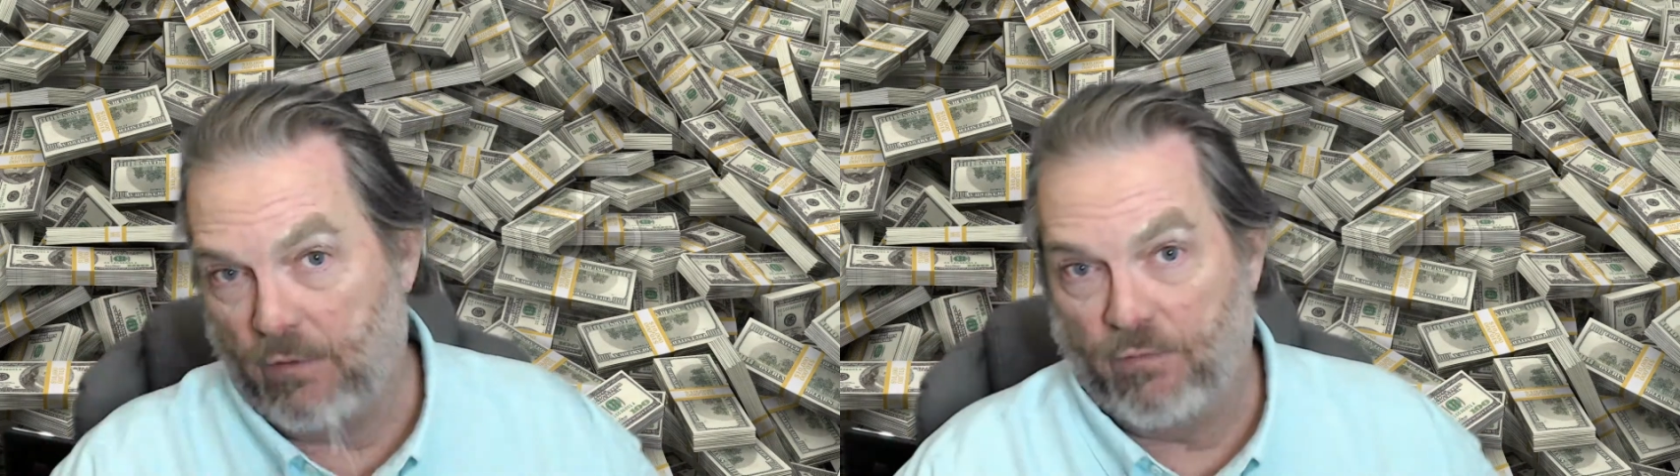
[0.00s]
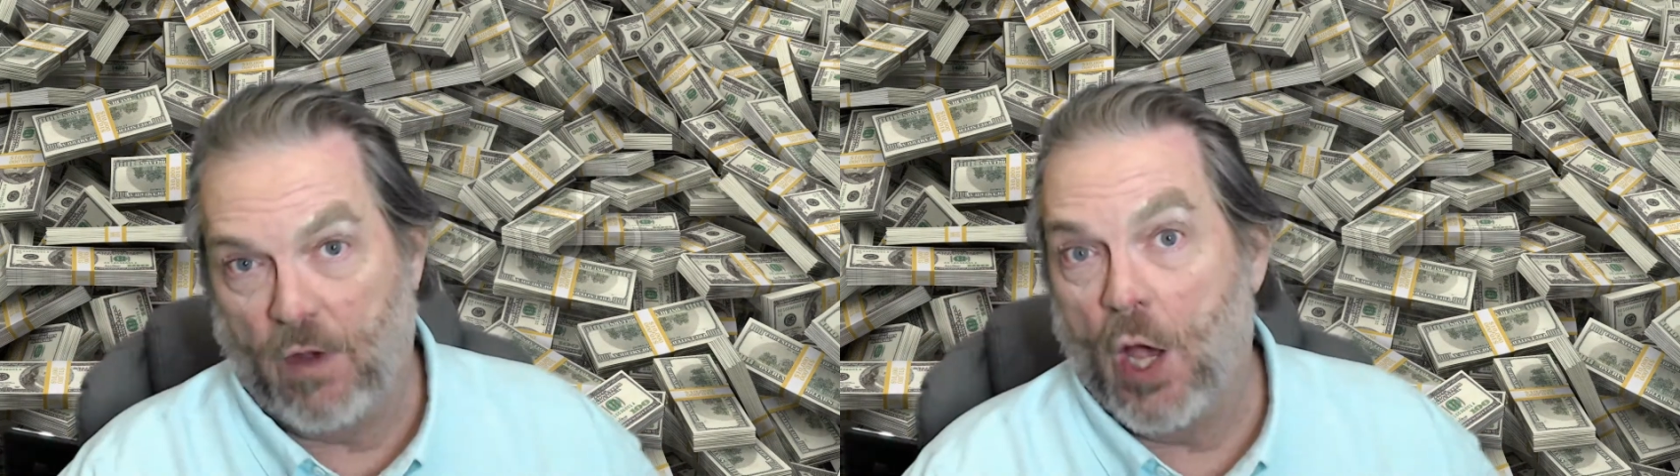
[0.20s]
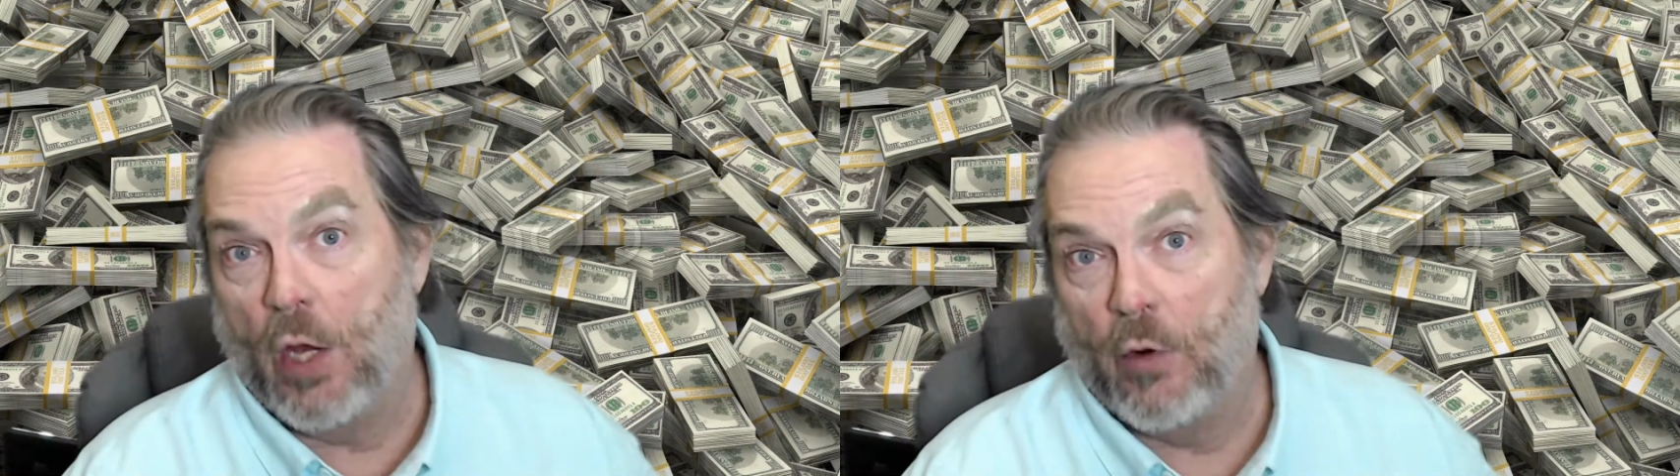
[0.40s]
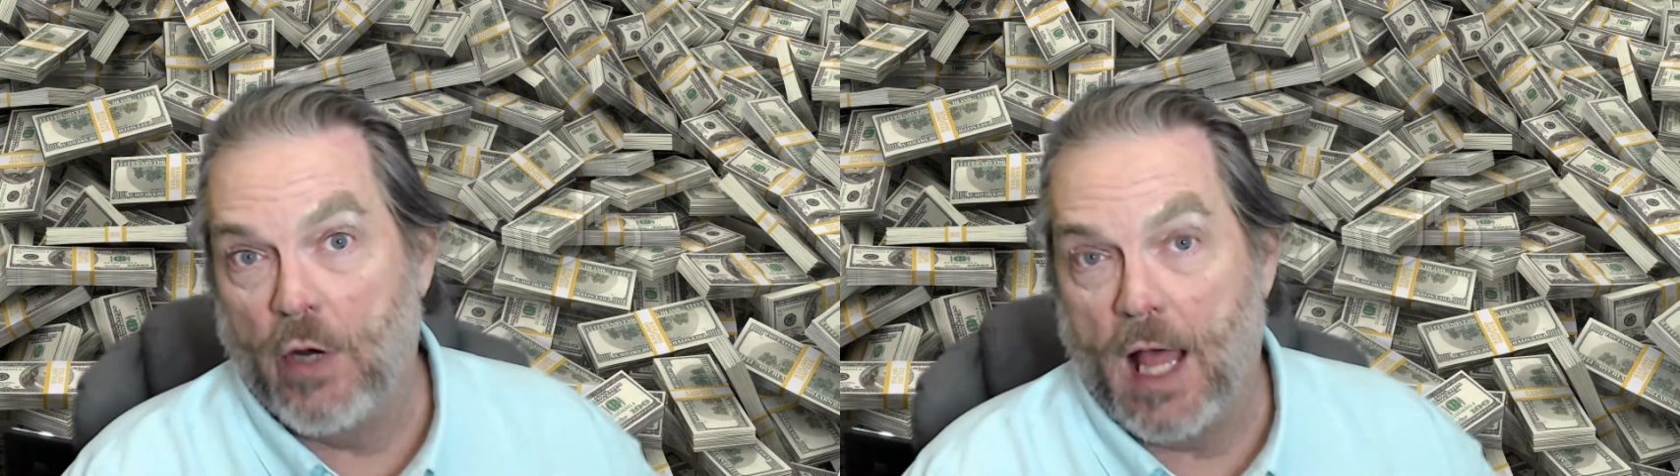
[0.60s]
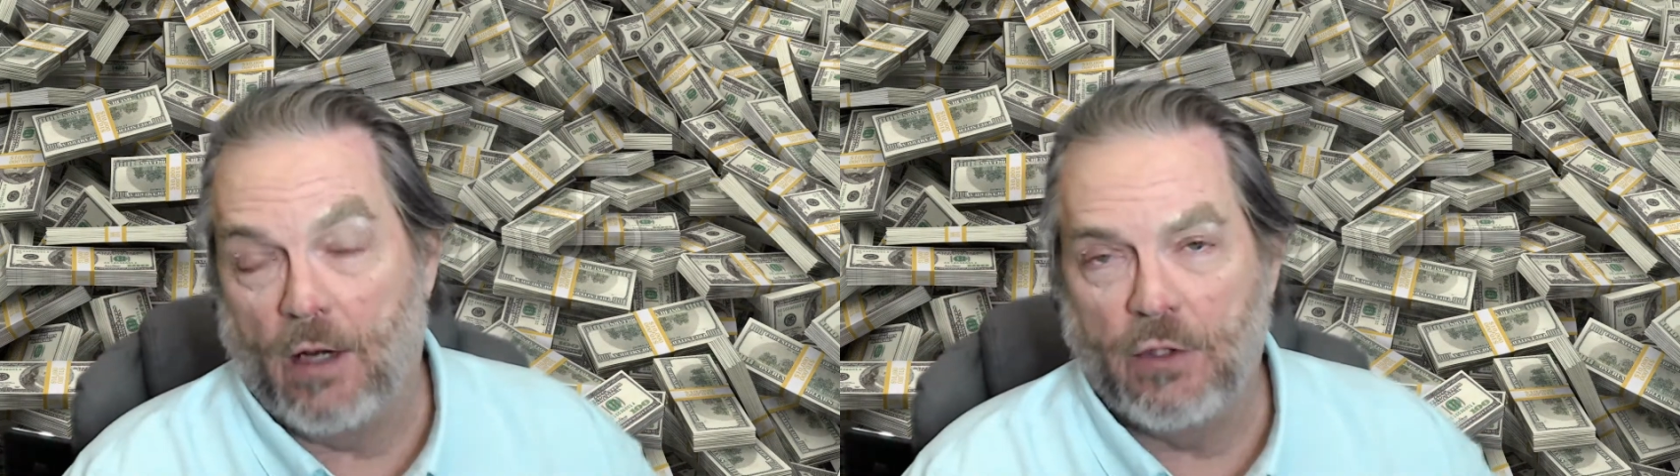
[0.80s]

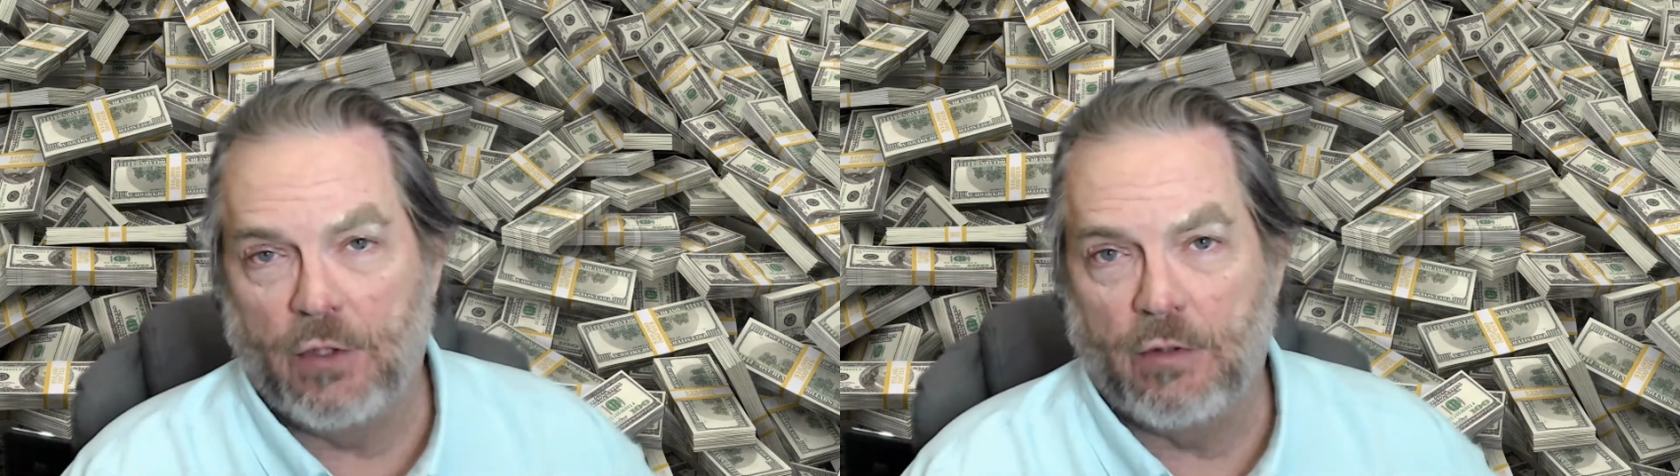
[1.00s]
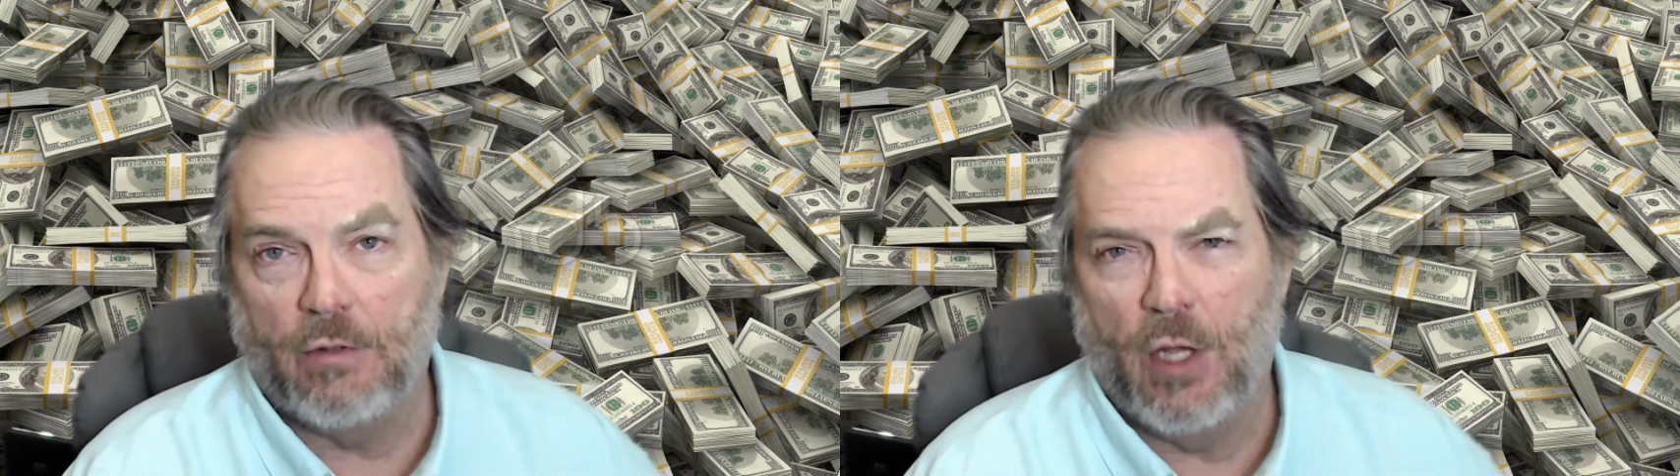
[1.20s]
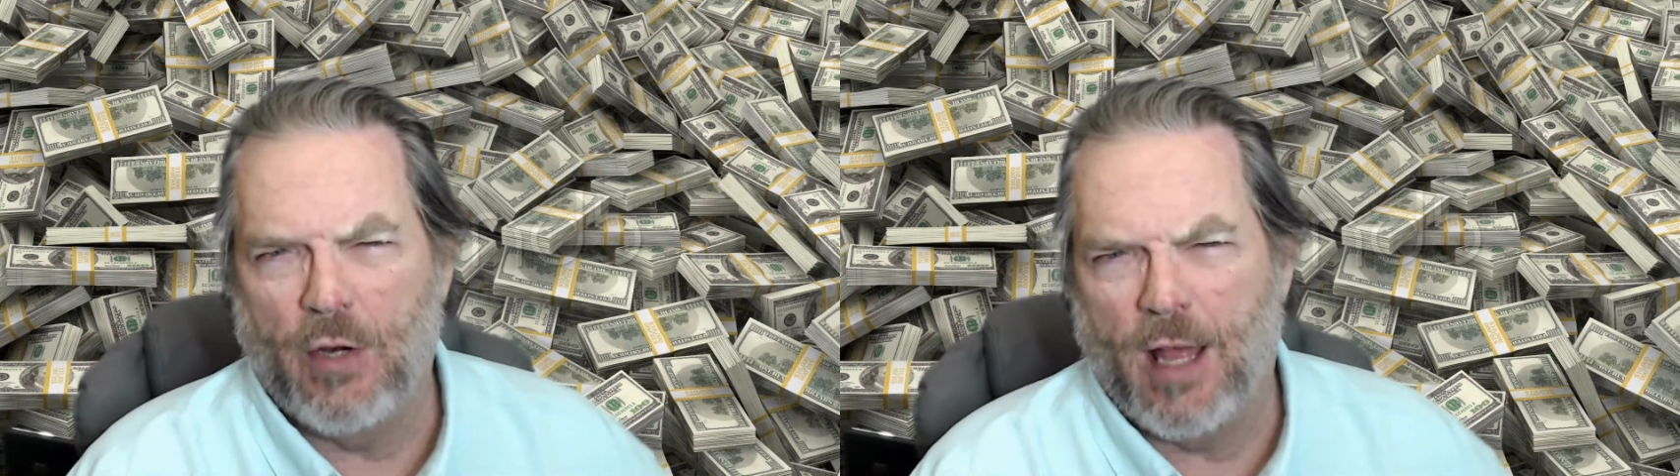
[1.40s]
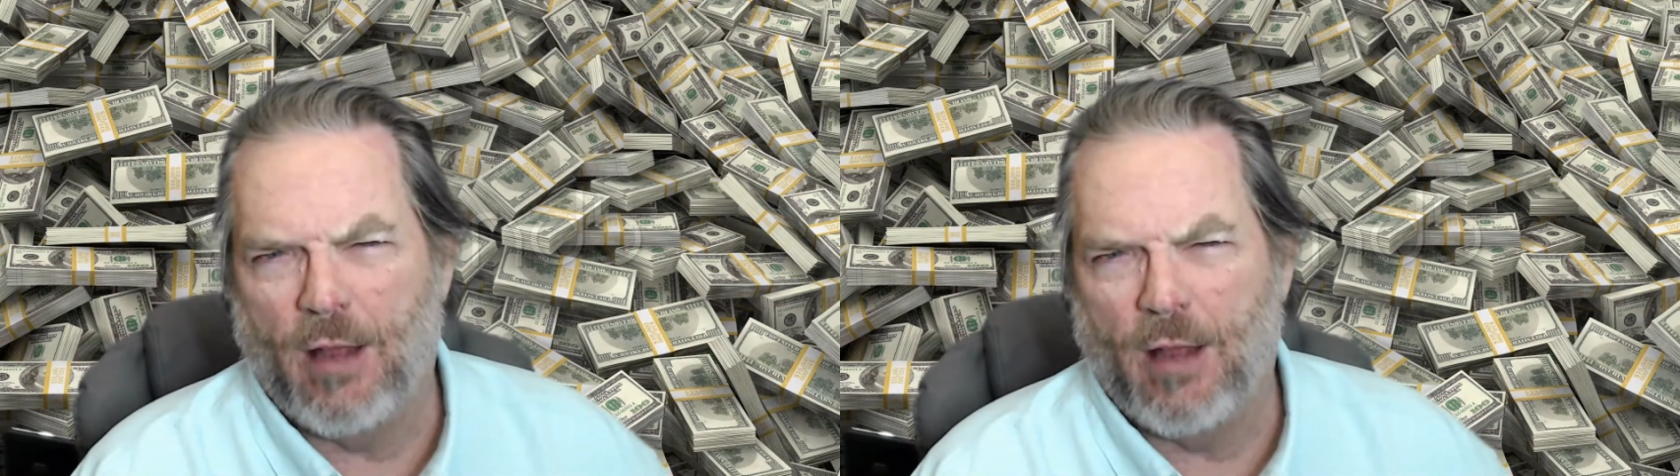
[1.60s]
$100